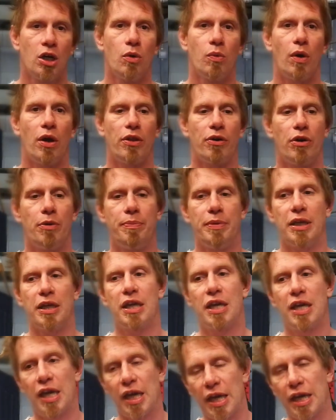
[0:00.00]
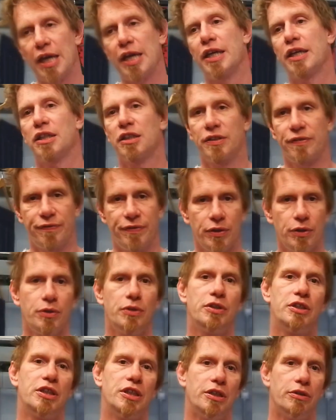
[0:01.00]
whether it be Kings,
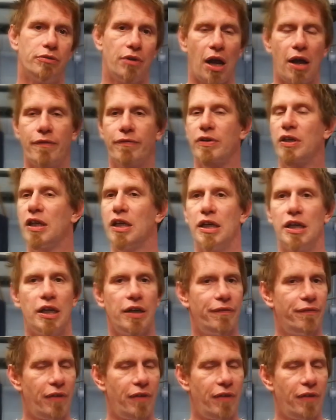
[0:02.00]
Fuji, Revgear,